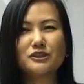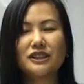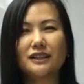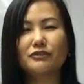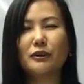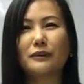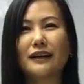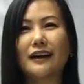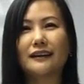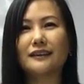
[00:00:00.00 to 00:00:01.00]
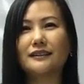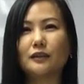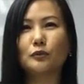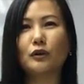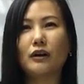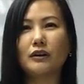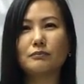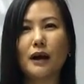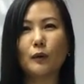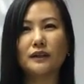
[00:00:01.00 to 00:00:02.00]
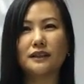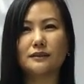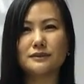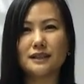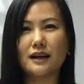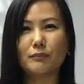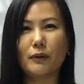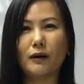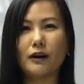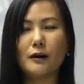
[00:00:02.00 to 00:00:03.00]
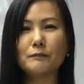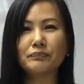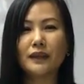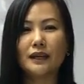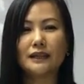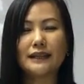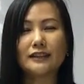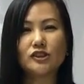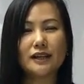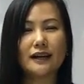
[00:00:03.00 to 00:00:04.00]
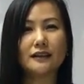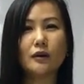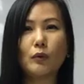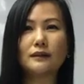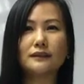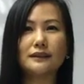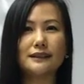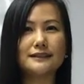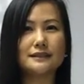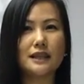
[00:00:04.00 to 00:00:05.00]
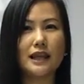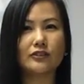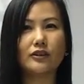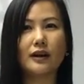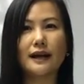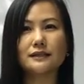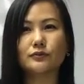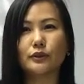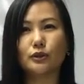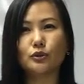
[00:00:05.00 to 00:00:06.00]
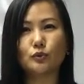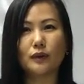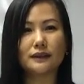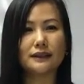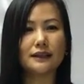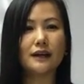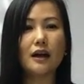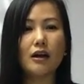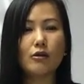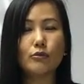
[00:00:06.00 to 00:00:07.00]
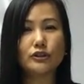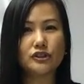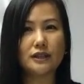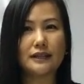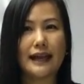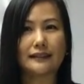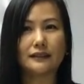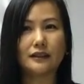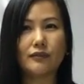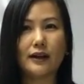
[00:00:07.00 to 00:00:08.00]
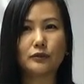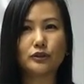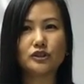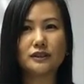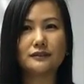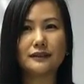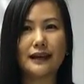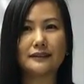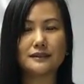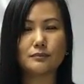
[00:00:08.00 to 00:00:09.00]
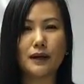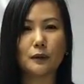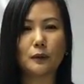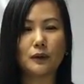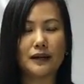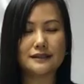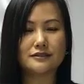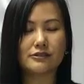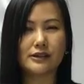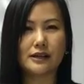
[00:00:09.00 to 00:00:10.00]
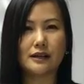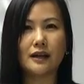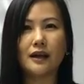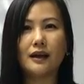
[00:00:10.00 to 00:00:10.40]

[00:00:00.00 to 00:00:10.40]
Shirley from the Kangen and Wukon Power Team Singapore. Energic Kangen water is electrolyzed reduced water rich in active hydrogen and is microclustering.